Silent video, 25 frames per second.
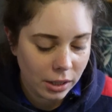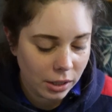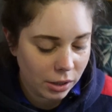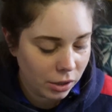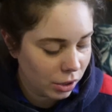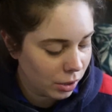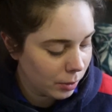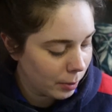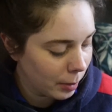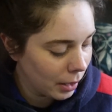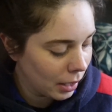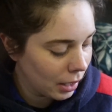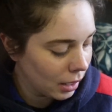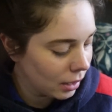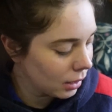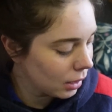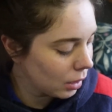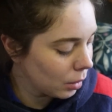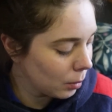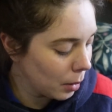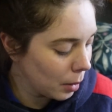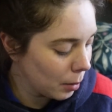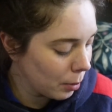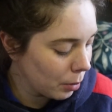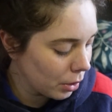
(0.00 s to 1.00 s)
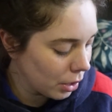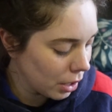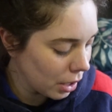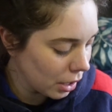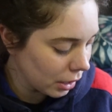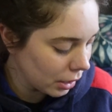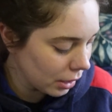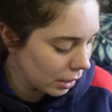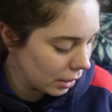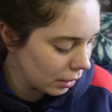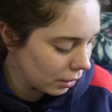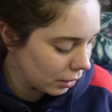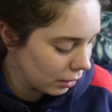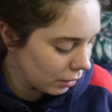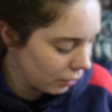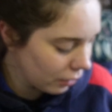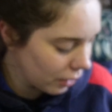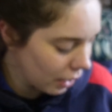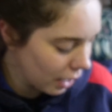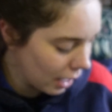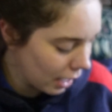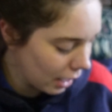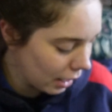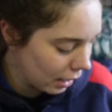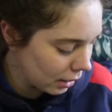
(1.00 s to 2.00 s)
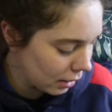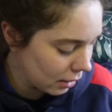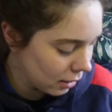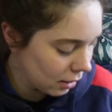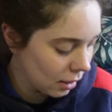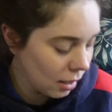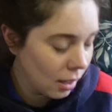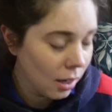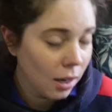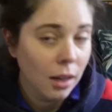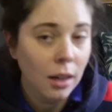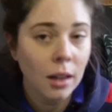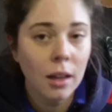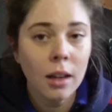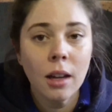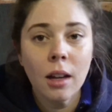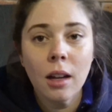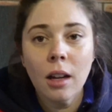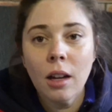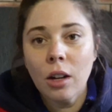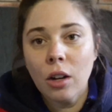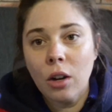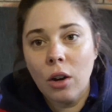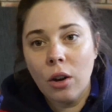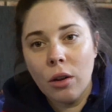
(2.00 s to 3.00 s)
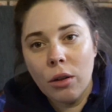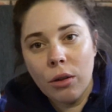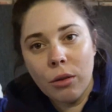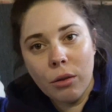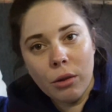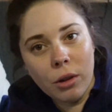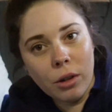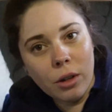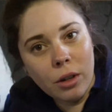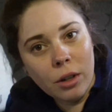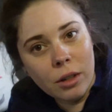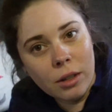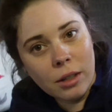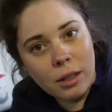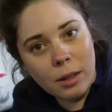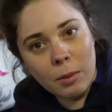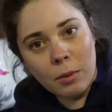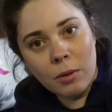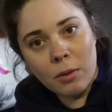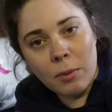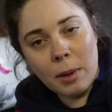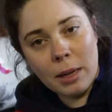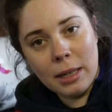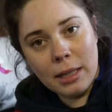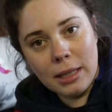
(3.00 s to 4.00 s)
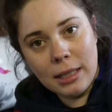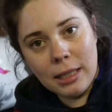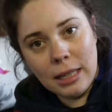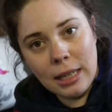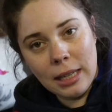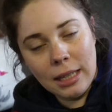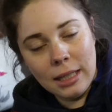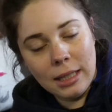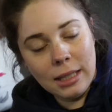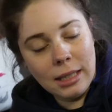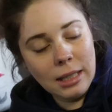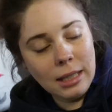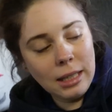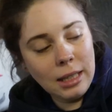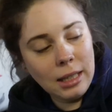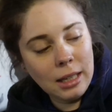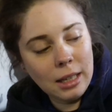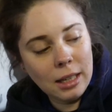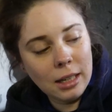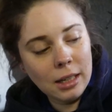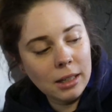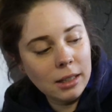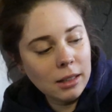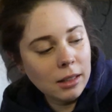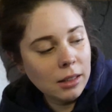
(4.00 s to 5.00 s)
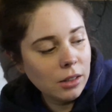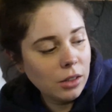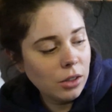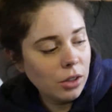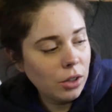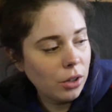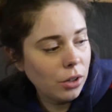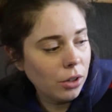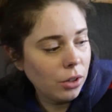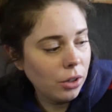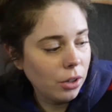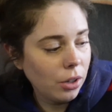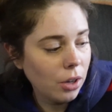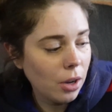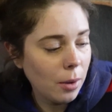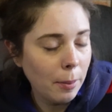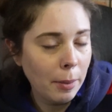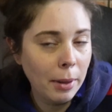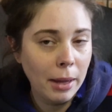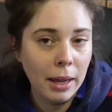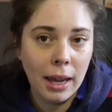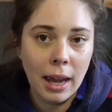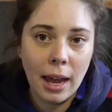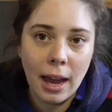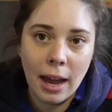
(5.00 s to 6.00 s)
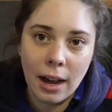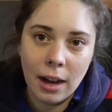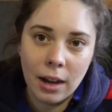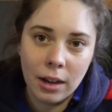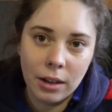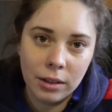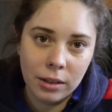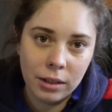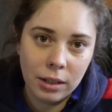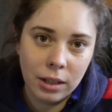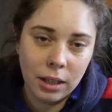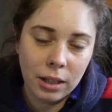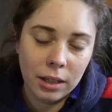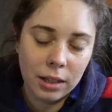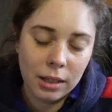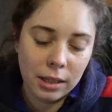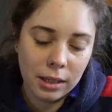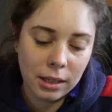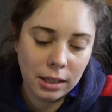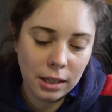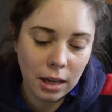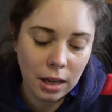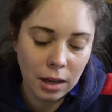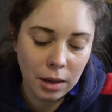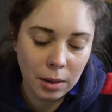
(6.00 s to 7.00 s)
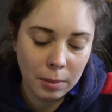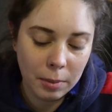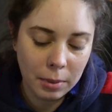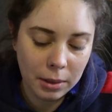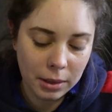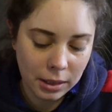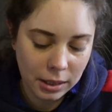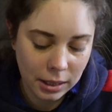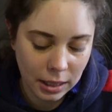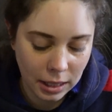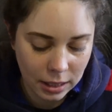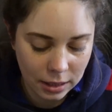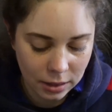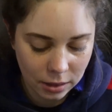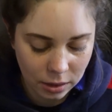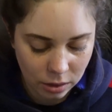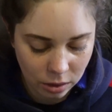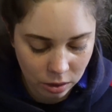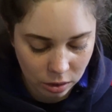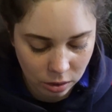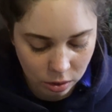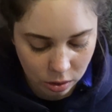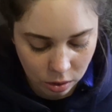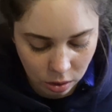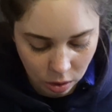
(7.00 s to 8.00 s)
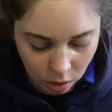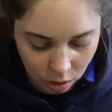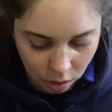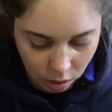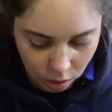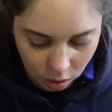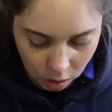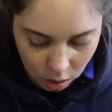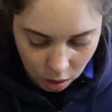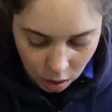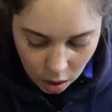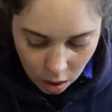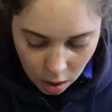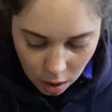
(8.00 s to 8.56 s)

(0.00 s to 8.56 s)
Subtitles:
to just be a little bit productive and go through some of my seeds here to pick out some seeds to sow